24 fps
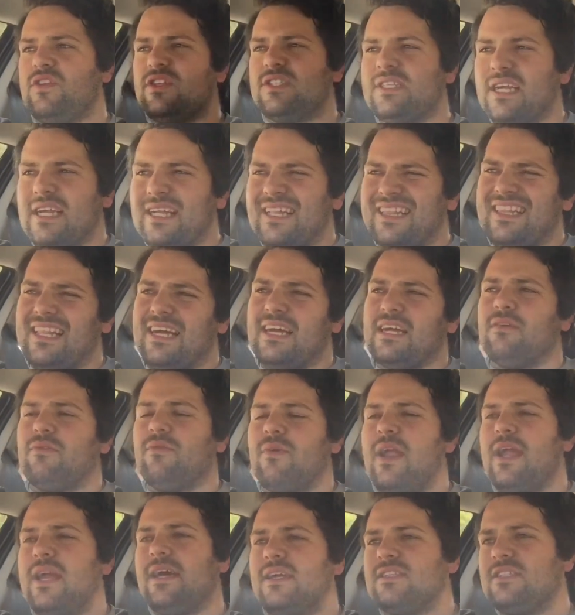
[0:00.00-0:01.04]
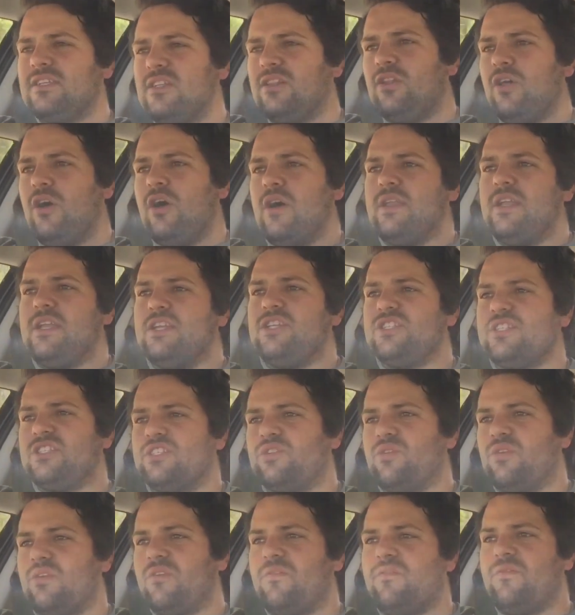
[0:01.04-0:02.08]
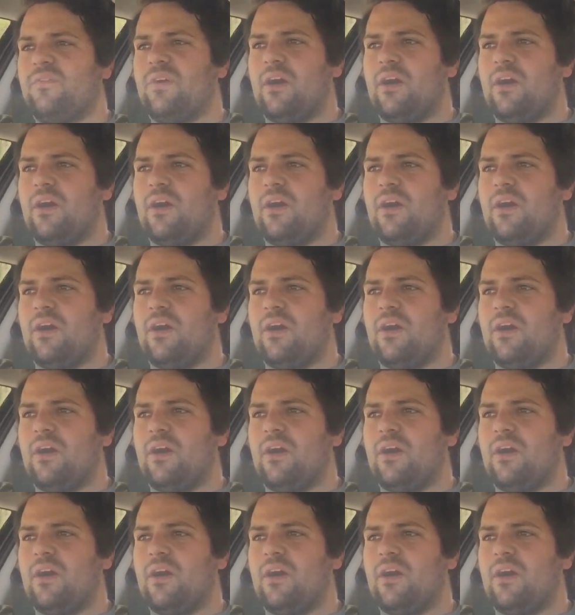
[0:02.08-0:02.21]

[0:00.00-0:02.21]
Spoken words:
used to clunk around a lot and it just sort of